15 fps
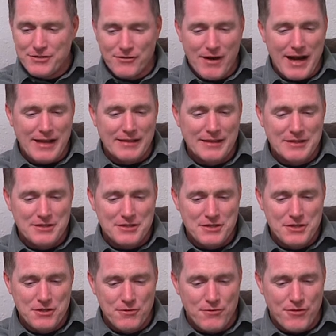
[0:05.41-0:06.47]
directly to
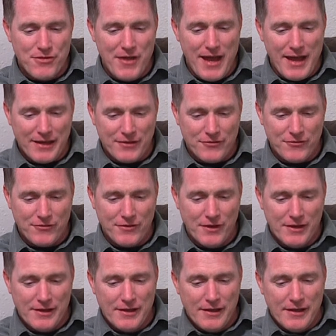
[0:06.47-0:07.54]
you. Thanks.
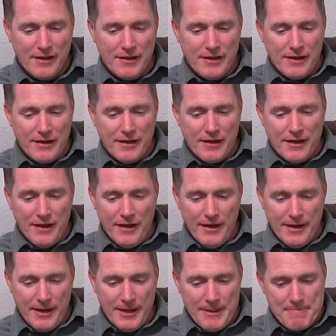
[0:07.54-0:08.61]

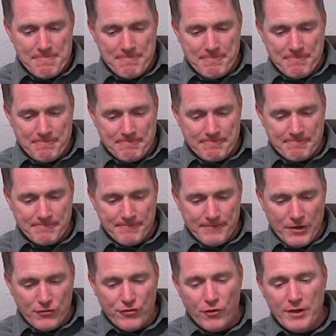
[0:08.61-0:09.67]
Um,
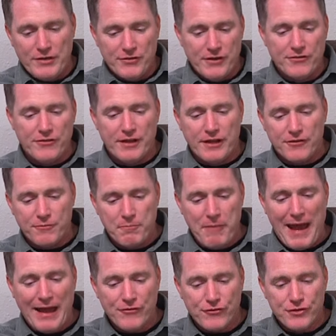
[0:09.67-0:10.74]
so he says this
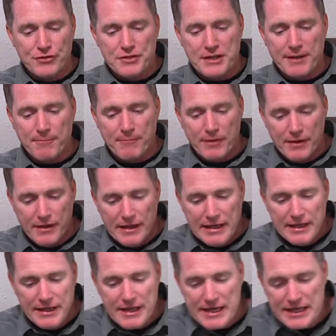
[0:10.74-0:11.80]
Pastor Tim,
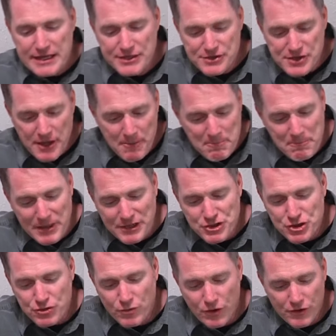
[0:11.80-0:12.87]
is
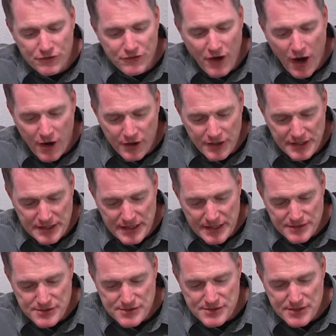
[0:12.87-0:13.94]
habitual
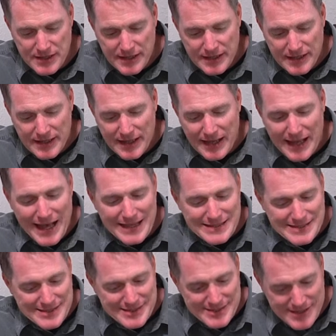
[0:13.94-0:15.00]
tardiness a
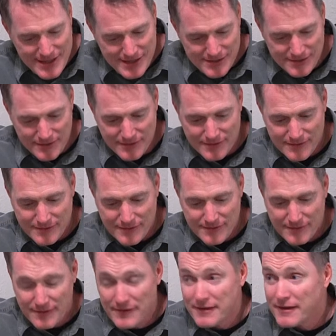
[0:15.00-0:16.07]
sin?
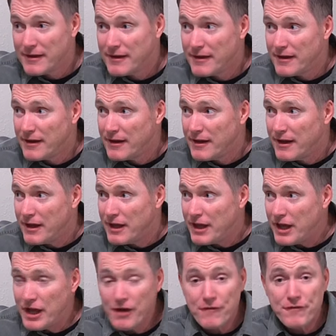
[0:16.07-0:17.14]

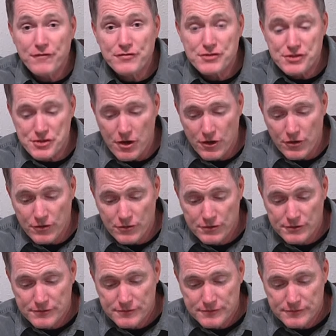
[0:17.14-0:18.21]
If so,